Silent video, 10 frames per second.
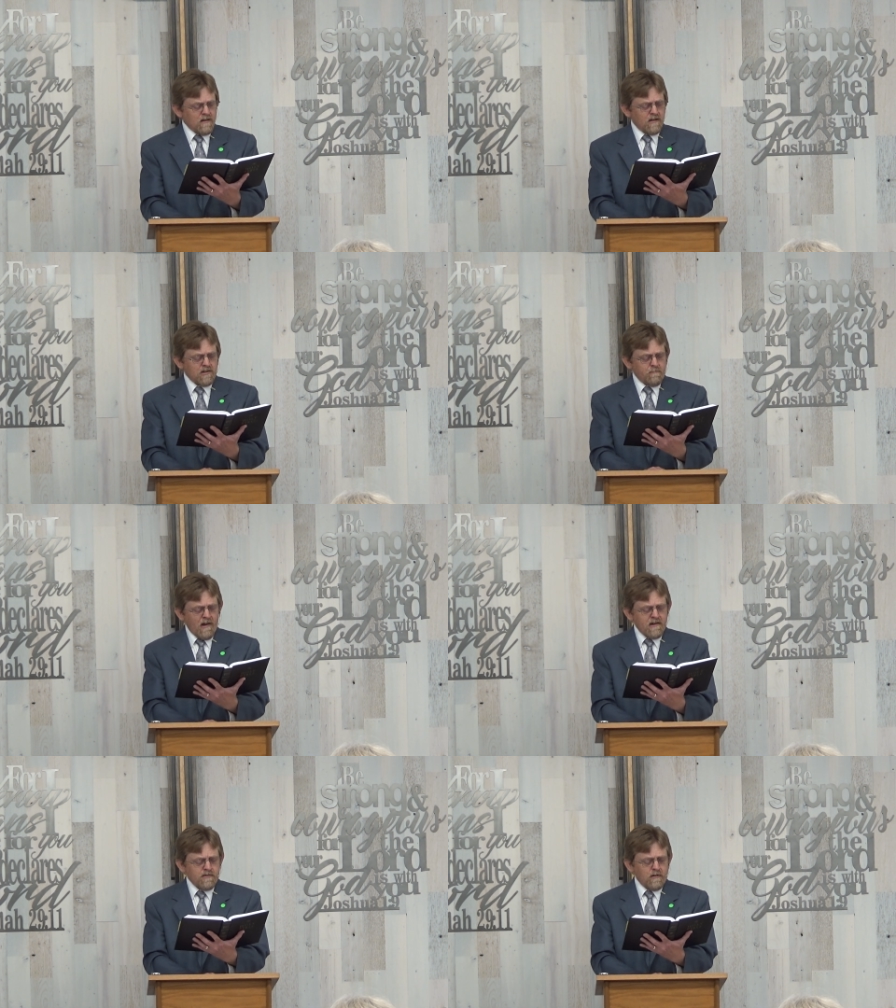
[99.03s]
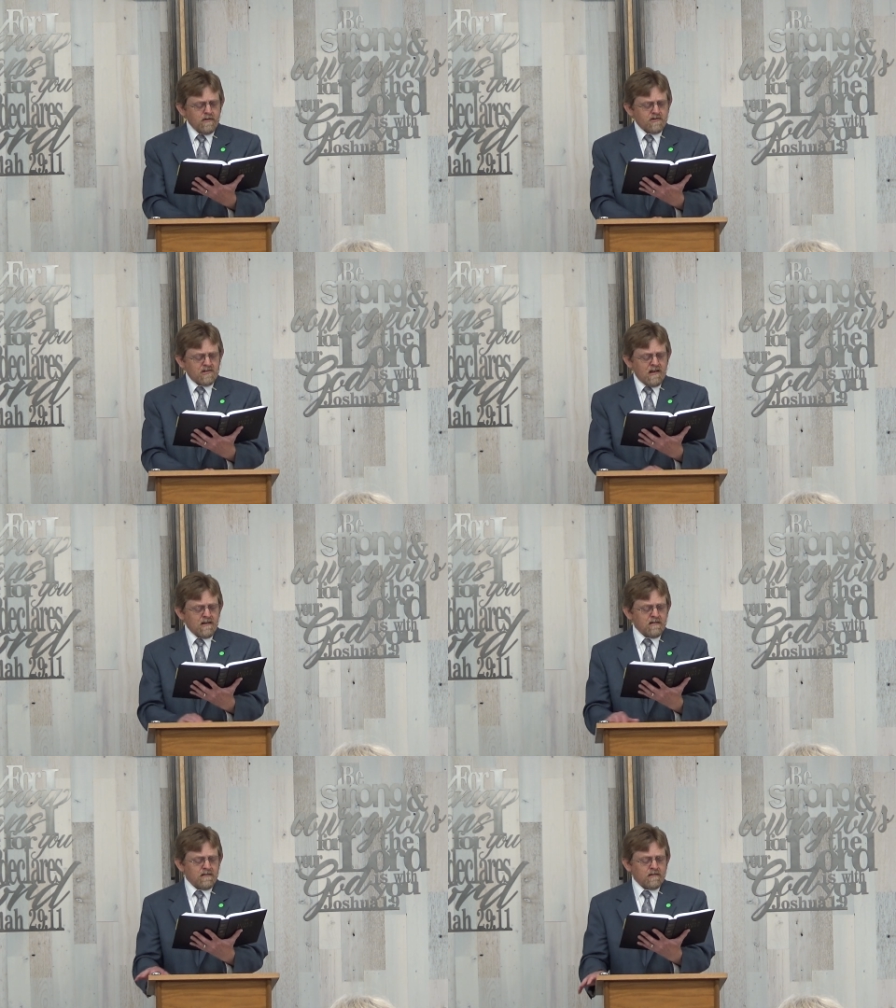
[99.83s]
Is it by your
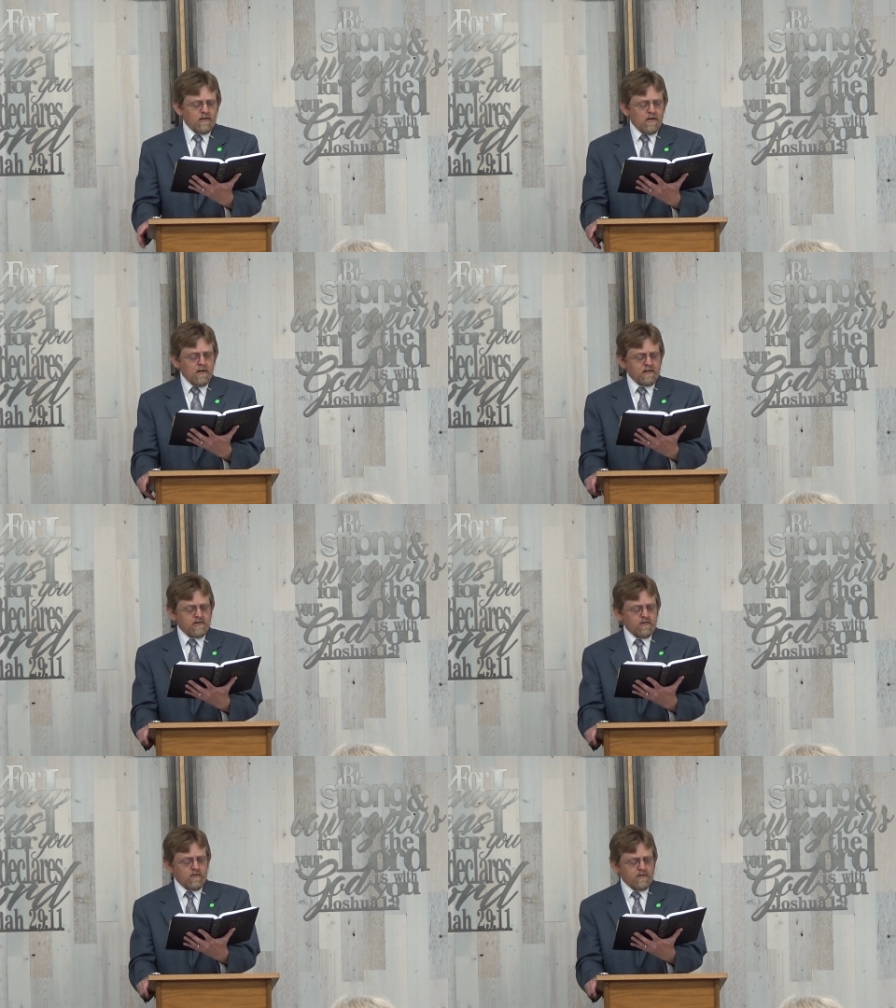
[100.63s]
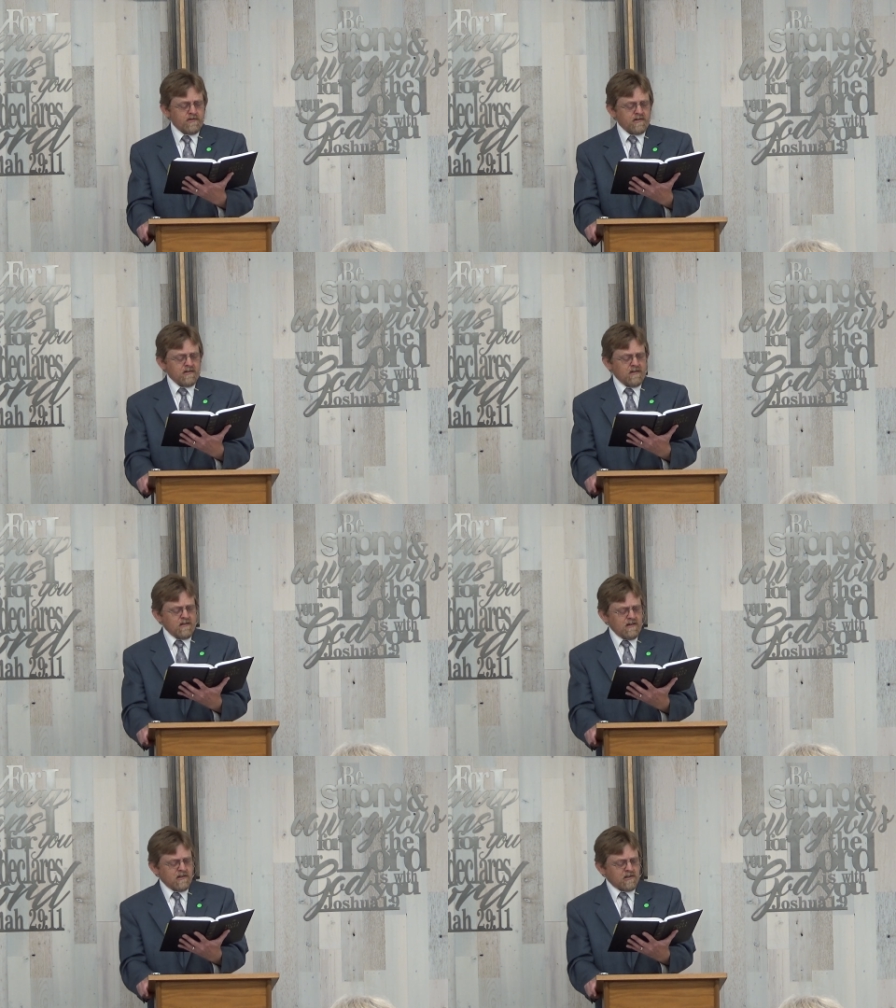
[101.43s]
understanding that the hawk soars
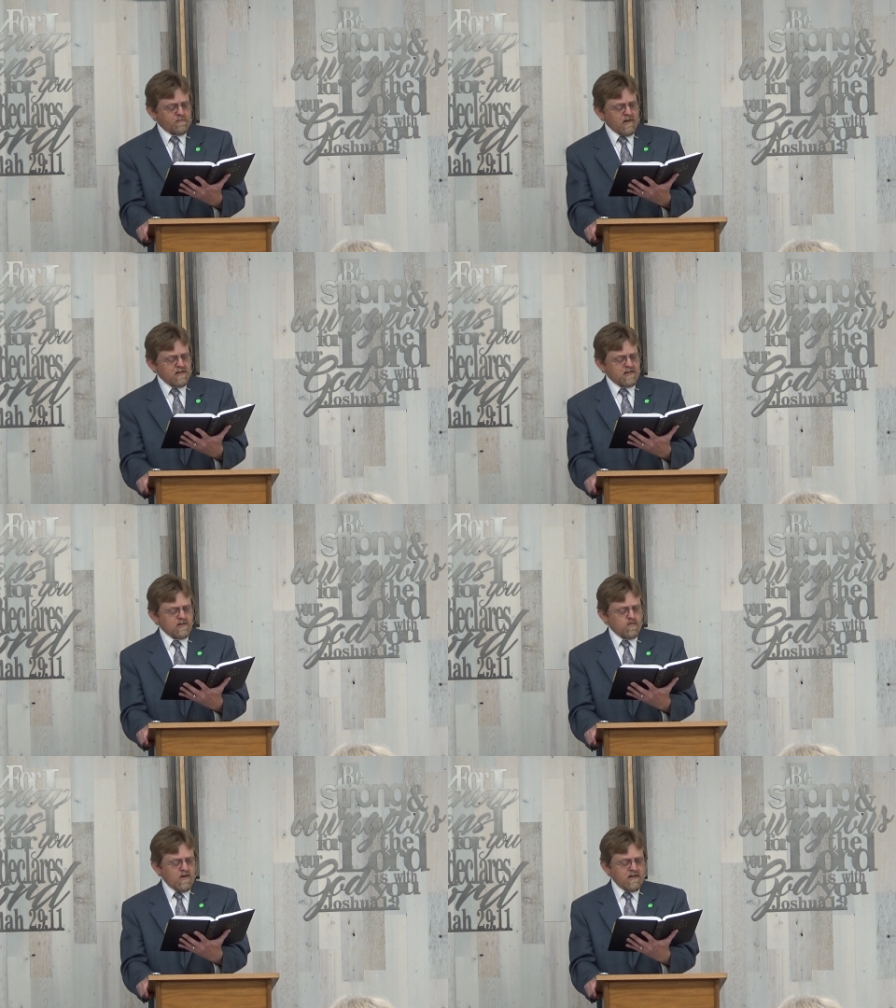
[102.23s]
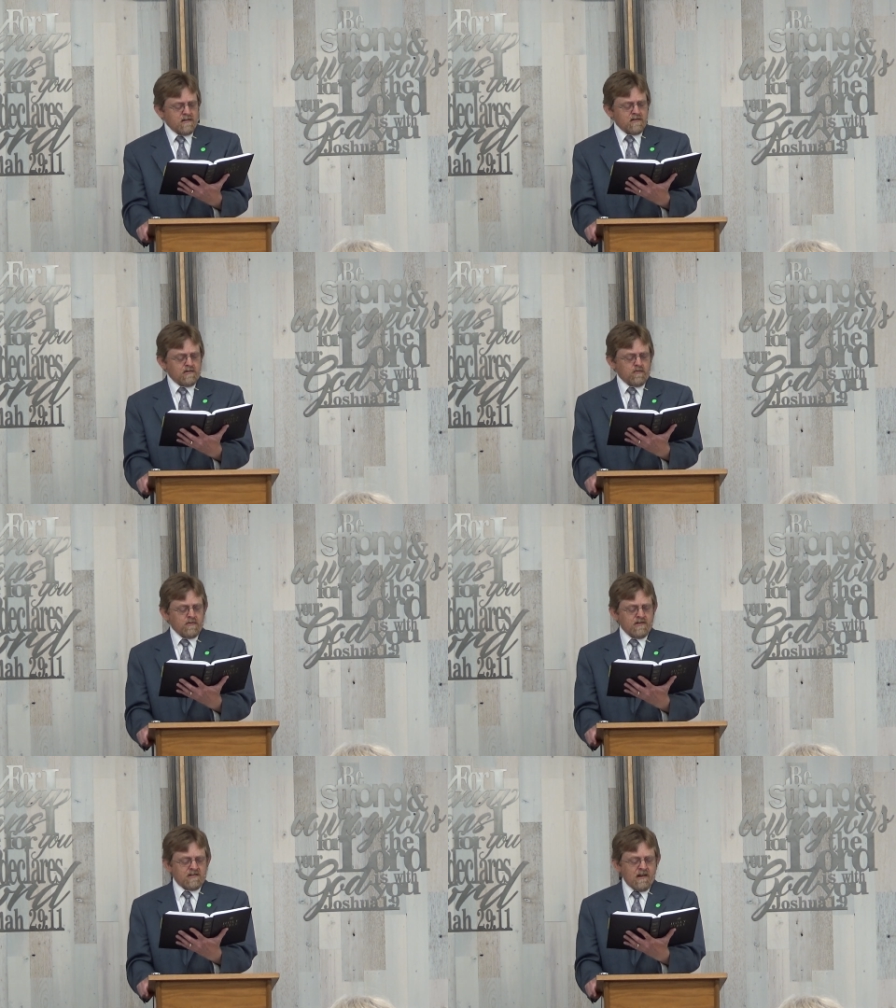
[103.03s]
and spreads his wings
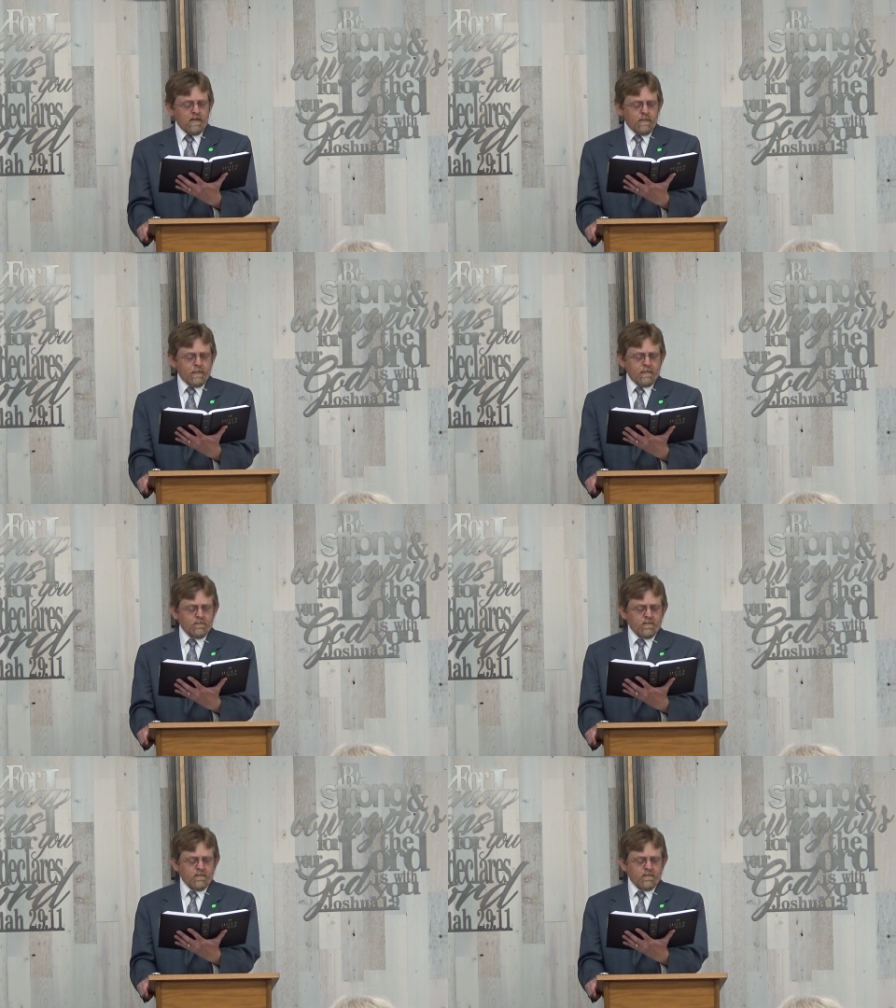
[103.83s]
toward the south?